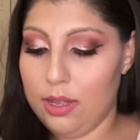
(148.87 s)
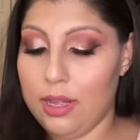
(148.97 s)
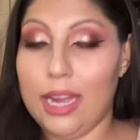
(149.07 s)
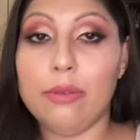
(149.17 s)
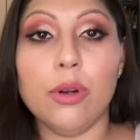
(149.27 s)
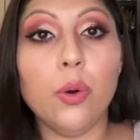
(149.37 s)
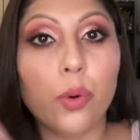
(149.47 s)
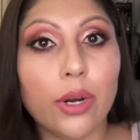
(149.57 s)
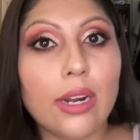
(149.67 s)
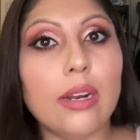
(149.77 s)

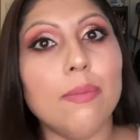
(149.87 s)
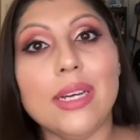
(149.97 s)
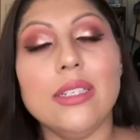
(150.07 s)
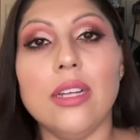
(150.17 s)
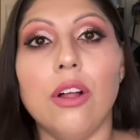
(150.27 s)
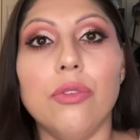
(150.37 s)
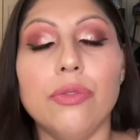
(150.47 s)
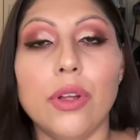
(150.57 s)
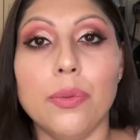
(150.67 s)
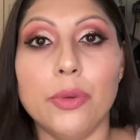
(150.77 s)
recorded myself
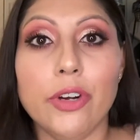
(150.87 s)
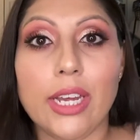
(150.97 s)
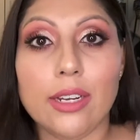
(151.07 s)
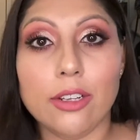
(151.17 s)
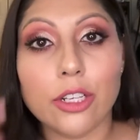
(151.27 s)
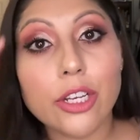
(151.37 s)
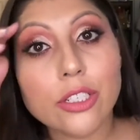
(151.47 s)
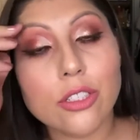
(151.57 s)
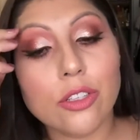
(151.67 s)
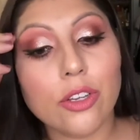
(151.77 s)
creating the look
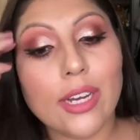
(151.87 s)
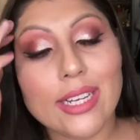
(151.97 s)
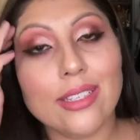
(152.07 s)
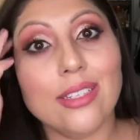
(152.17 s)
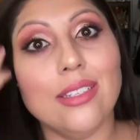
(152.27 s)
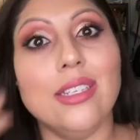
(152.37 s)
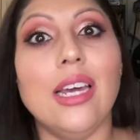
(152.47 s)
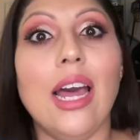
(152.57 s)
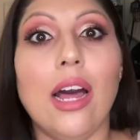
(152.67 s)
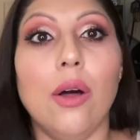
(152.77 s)
so that you guys can see
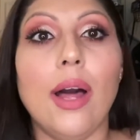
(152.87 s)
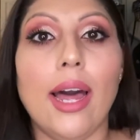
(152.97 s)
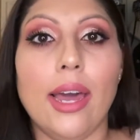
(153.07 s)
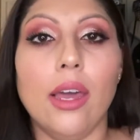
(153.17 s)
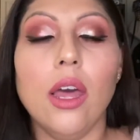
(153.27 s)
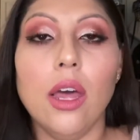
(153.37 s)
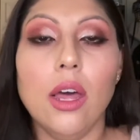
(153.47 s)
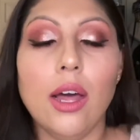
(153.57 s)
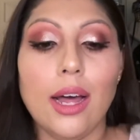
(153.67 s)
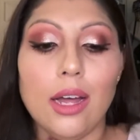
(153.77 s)
how I
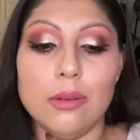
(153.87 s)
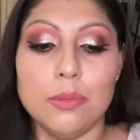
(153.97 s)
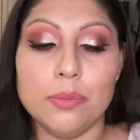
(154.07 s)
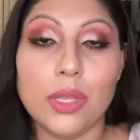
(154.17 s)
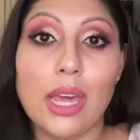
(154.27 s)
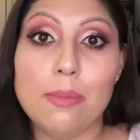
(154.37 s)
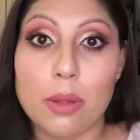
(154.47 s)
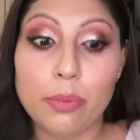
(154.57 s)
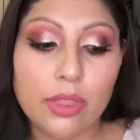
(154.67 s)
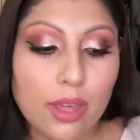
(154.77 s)
came
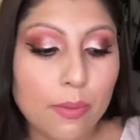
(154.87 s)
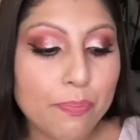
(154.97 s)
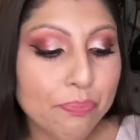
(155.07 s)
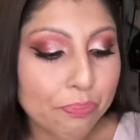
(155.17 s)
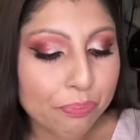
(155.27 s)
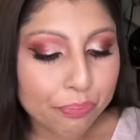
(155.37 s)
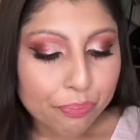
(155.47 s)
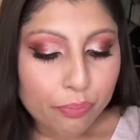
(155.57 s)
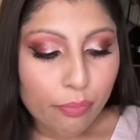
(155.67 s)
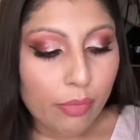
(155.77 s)
up with them.
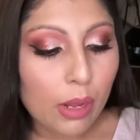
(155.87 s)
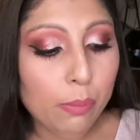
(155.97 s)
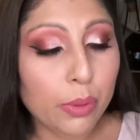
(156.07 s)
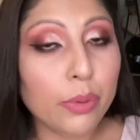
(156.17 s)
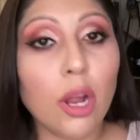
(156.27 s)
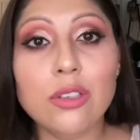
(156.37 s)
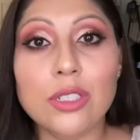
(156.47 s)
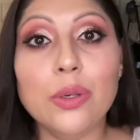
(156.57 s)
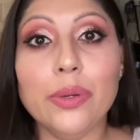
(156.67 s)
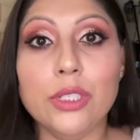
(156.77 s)
But we're
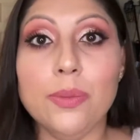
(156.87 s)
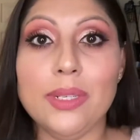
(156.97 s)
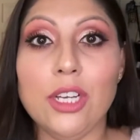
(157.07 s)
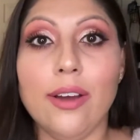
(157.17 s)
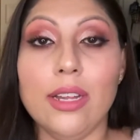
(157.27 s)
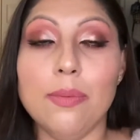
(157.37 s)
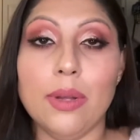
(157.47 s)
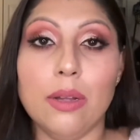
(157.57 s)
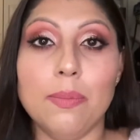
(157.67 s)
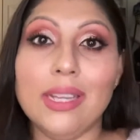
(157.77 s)
also going to be talking
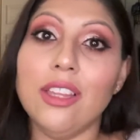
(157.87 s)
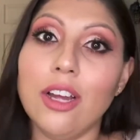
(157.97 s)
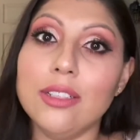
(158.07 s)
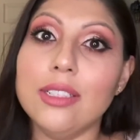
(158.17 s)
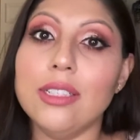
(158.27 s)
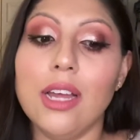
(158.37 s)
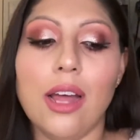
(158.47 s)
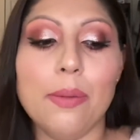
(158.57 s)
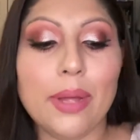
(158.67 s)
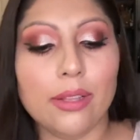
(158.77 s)
about my thoughts
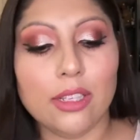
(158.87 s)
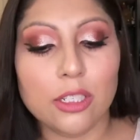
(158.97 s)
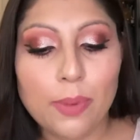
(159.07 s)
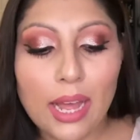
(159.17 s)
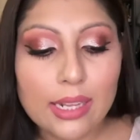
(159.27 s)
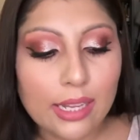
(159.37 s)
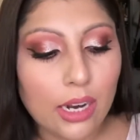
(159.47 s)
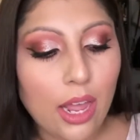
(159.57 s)
about this palette.